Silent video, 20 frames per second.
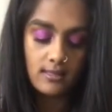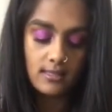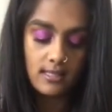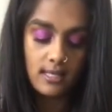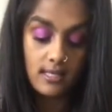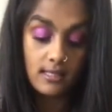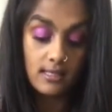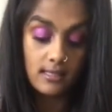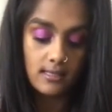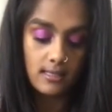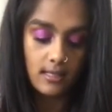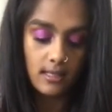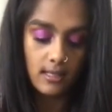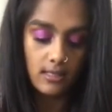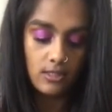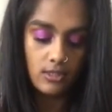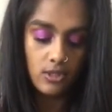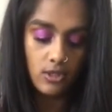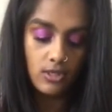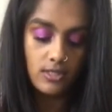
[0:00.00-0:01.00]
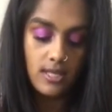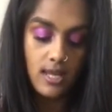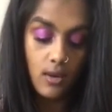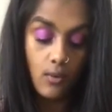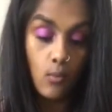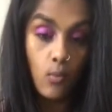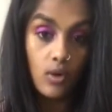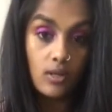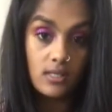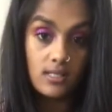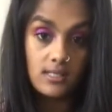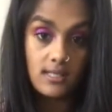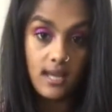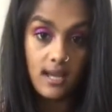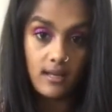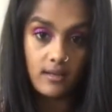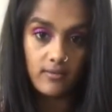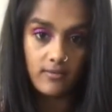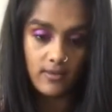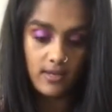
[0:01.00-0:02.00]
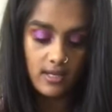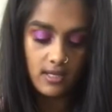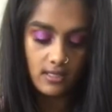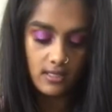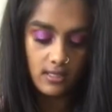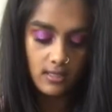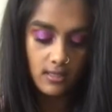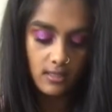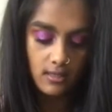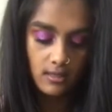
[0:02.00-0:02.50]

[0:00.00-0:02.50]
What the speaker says: inside. So you take one side of it